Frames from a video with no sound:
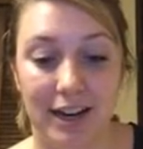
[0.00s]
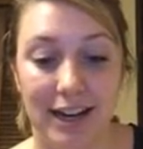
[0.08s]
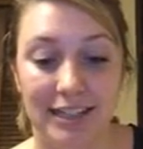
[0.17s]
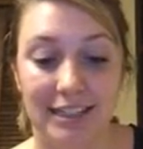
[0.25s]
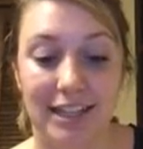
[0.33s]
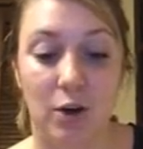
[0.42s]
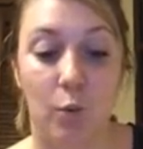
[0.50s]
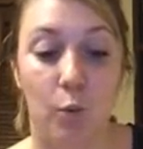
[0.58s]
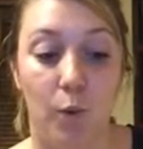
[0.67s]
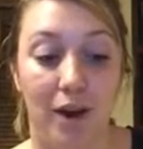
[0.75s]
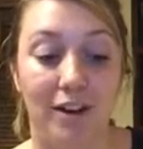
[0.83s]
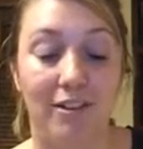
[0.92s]
is
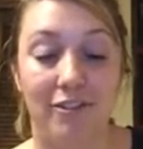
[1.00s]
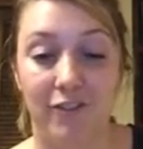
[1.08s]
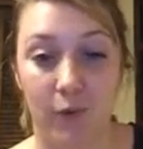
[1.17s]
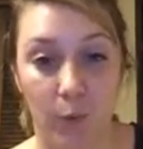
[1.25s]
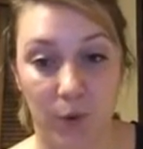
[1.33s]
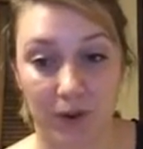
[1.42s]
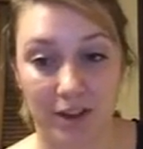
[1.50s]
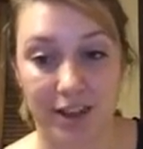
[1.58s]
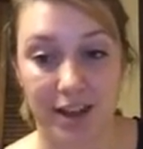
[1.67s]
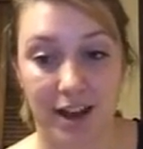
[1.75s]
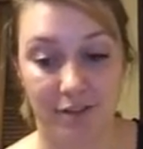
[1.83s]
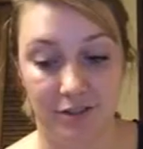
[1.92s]
1/4
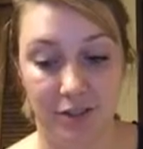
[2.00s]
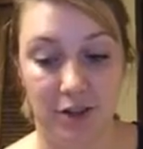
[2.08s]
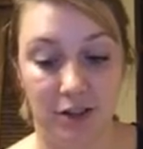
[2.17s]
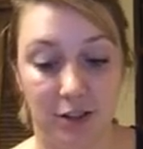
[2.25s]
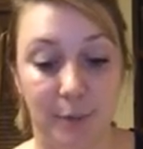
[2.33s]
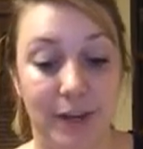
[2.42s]
of a dollar